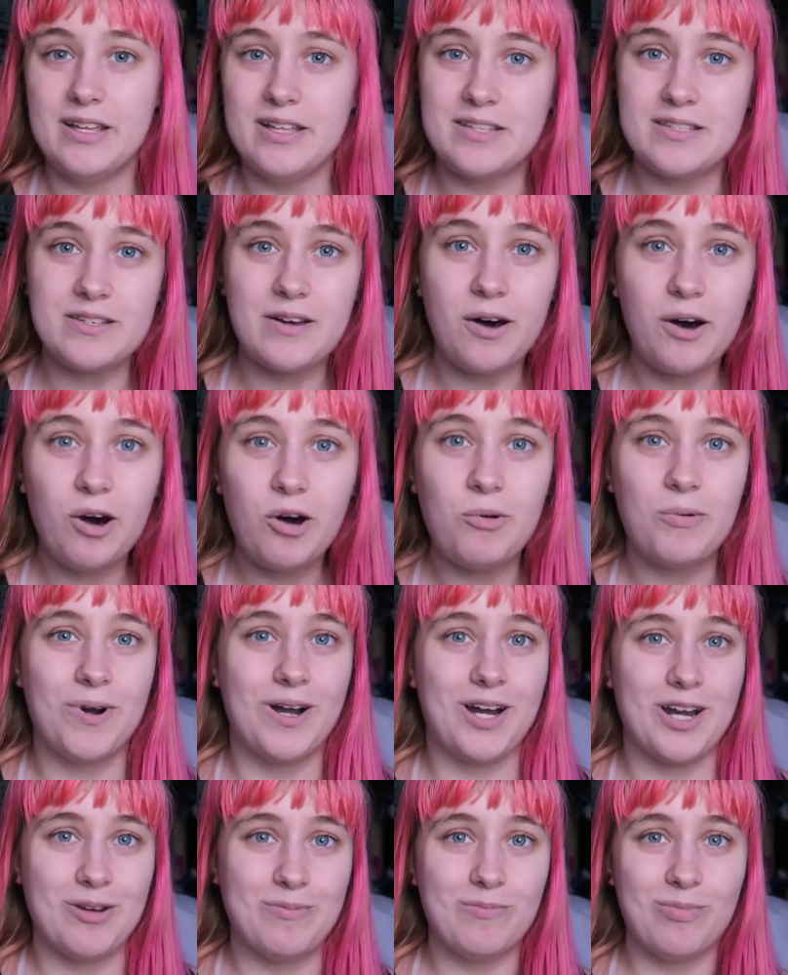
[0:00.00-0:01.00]
It's all
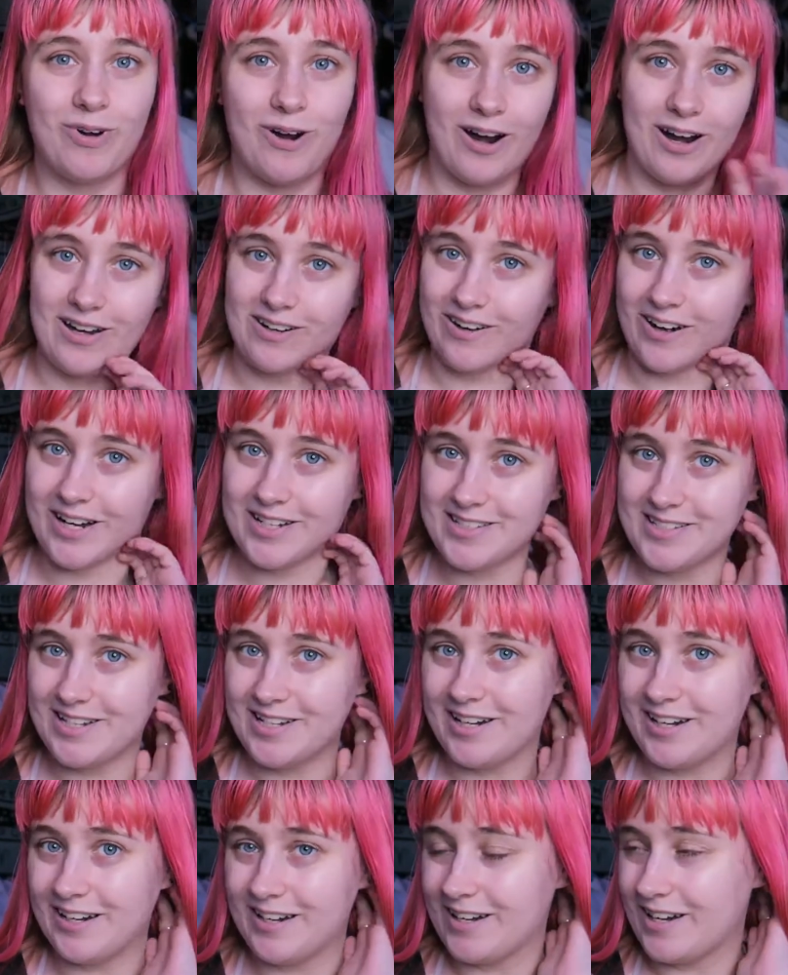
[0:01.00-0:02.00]
work in progress
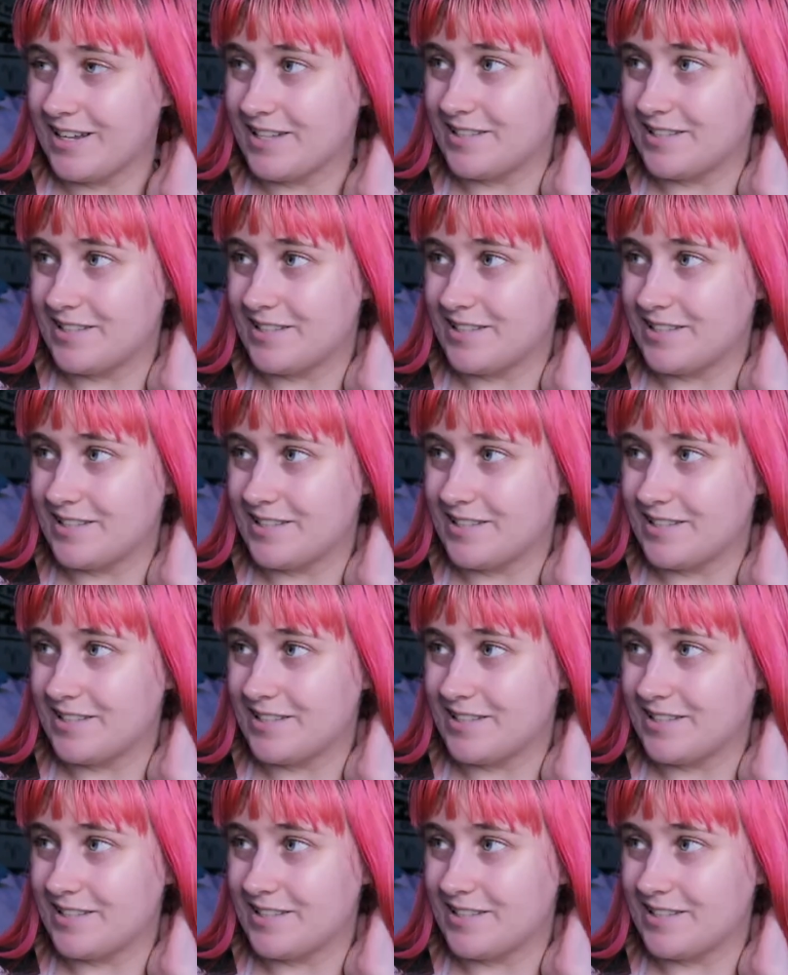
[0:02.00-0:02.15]
here.